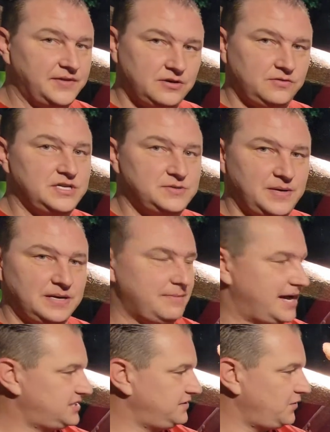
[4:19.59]
They do these big,
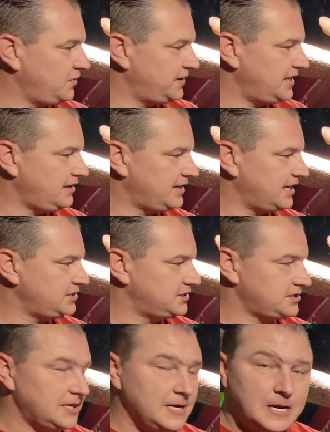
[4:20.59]
massive open air cages.